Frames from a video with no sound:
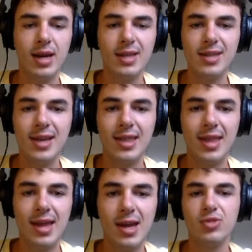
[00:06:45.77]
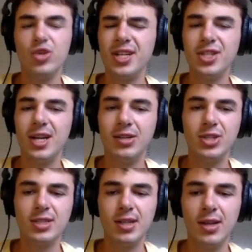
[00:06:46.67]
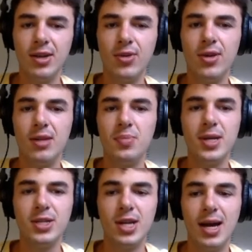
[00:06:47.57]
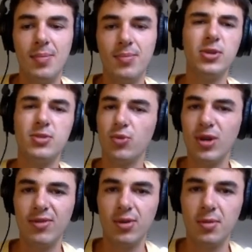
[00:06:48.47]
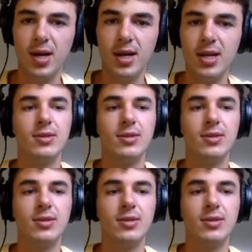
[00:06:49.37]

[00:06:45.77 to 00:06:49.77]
And I take that, stretch it out just a little and pitch it up, put some reverb on it.